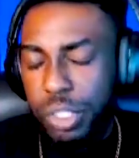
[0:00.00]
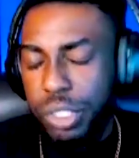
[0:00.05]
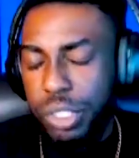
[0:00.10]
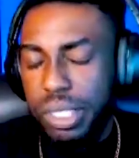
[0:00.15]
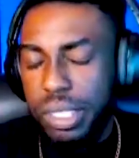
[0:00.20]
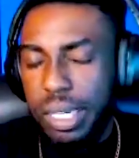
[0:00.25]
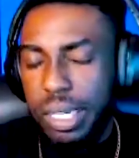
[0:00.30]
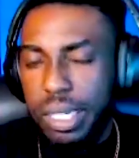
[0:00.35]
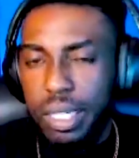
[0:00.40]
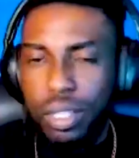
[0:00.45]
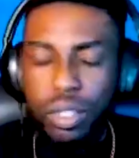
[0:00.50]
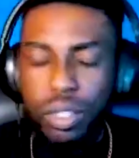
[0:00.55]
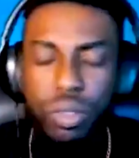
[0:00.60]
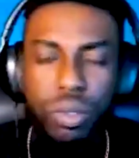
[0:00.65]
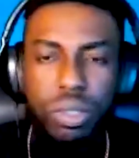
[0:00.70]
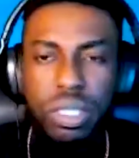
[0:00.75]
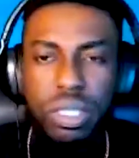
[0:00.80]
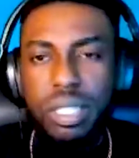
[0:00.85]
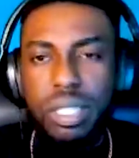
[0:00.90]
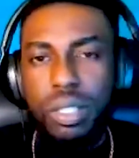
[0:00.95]
you say
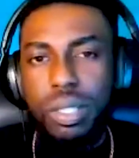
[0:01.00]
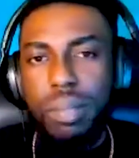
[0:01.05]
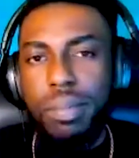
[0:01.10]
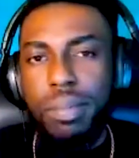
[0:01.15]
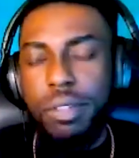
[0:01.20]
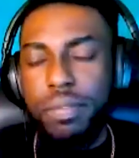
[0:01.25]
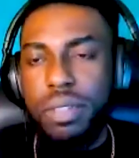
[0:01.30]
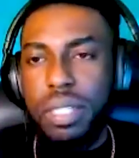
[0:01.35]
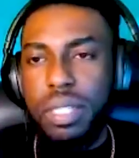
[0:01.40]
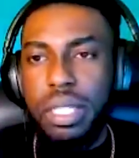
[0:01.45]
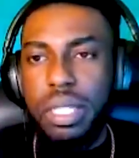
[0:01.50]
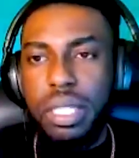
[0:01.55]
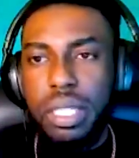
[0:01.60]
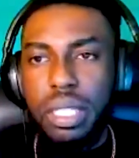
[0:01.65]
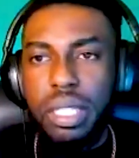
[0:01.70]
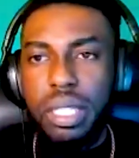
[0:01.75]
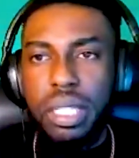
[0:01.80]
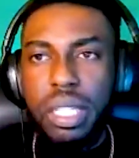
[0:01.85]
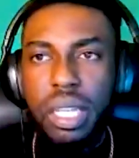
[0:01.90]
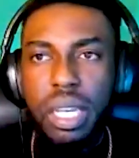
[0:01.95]
those are some of
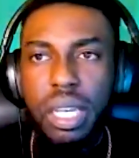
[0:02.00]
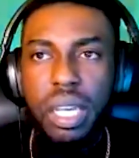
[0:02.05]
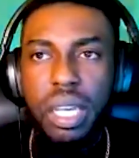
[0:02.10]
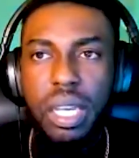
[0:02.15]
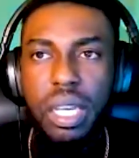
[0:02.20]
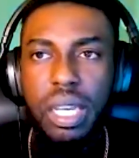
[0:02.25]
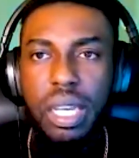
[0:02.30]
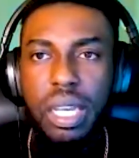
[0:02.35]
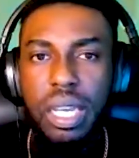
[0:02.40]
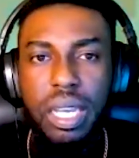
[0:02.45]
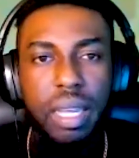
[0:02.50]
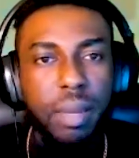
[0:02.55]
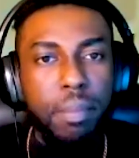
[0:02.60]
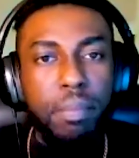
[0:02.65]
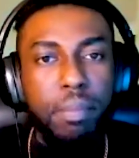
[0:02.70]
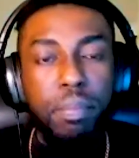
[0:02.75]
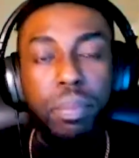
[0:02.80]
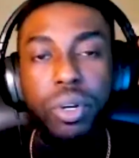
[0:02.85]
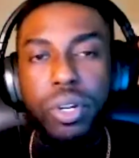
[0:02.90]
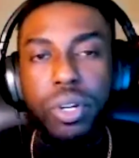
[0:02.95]
the
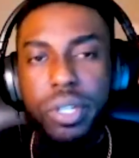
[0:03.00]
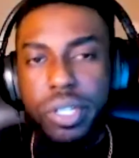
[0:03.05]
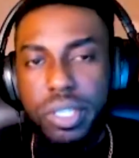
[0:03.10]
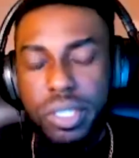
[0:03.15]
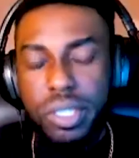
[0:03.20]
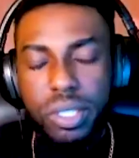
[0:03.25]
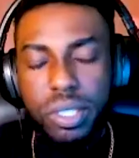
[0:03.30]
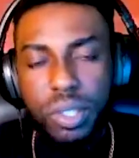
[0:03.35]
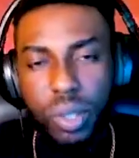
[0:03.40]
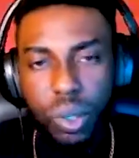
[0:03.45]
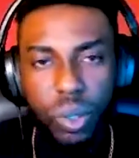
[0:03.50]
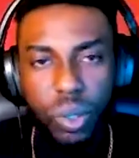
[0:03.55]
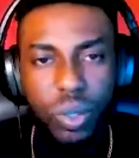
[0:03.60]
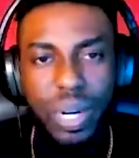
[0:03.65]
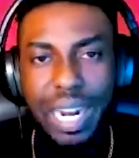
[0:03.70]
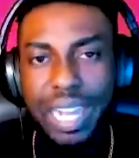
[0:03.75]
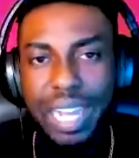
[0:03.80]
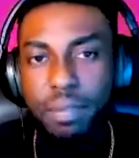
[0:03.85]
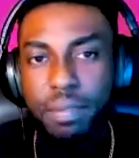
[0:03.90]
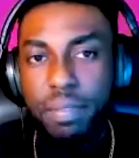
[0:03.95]
perks
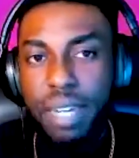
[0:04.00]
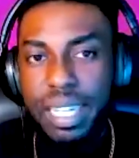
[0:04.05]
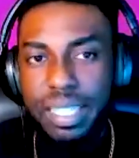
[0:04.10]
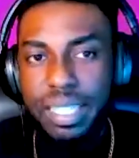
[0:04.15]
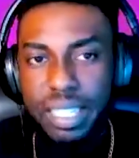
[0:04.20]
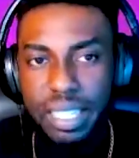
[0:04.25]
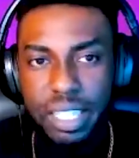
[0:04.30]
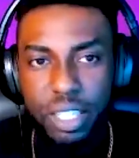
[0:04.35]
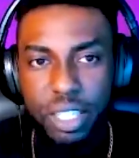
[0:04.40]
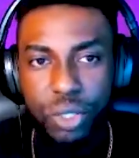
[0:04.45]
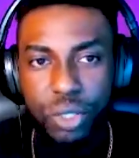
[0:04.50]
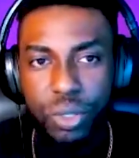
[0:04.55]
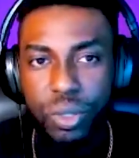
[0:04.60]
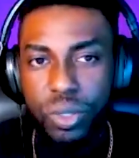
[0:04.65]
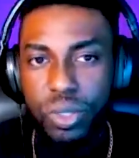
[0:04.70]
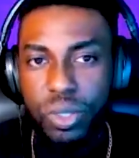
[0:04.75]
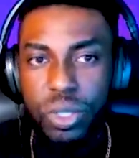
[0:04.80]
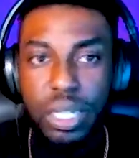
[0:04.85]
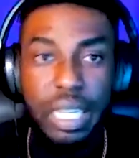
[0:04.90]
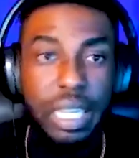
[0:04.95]
or advantage
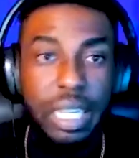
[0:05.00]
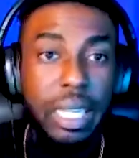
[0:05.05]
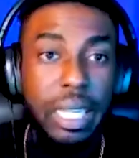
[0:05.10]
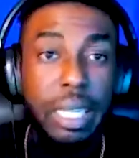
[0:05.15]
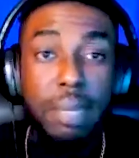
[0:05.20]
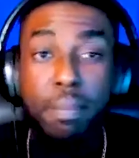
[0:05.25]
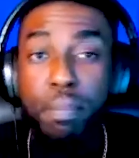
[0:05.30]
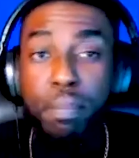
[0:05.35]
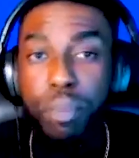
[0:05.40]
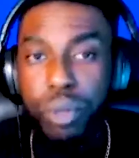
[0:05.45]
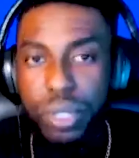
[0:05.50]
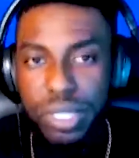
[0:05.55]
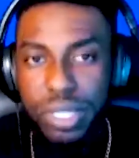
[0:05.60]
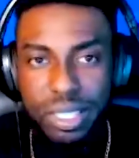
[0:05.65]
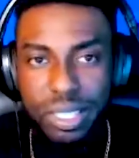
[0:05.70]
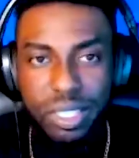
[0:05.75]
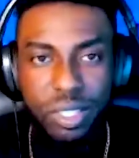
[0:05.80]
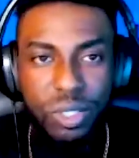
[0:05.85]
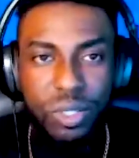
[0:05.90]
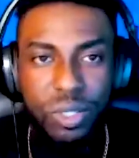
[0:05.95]
or
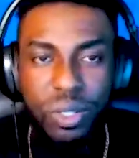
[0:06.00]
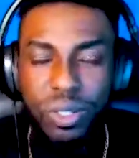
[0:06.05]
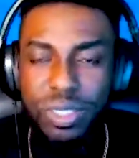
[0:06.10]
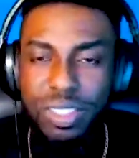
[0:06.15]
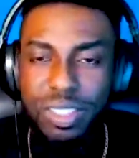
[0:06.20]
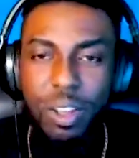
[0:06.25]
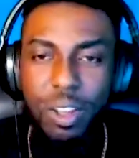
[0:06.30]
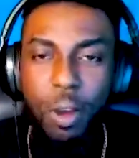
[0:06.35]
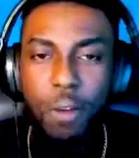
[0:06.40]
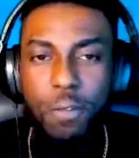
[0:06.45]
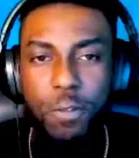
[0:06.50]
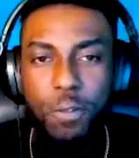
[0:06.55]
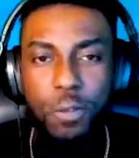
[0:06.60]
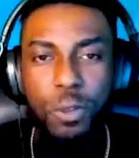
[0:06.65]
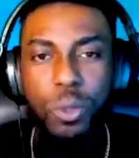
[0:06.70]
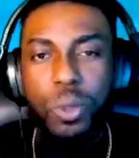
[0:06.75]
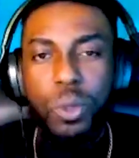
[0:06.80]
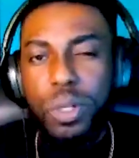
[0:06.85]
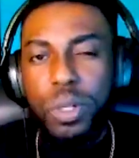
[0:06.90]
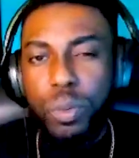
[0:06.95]
importance of
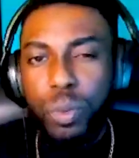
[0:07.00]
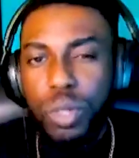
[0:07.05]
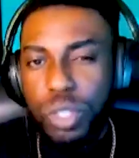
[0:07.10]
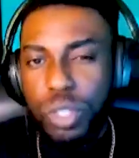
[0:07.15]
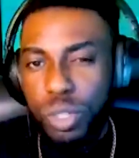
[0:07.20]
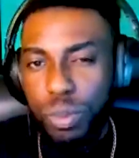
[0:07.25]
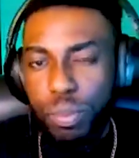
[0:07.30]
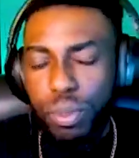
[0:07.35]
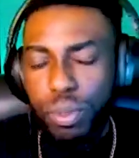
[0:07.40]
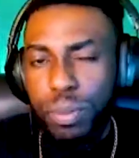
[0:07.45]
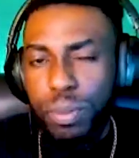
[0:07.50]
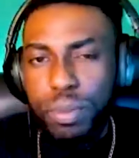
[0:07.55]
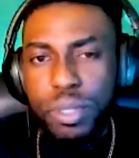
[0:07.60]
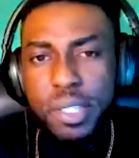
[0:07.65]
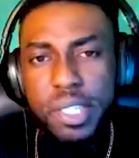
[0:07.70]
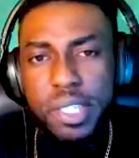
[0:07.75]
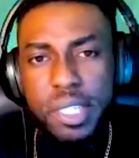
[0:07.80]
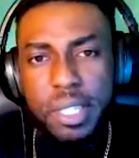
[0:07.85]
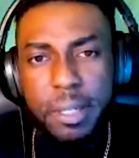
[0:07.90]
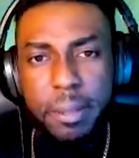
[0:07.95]
knowing one's
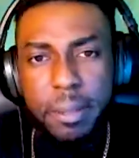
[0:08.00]
purpose?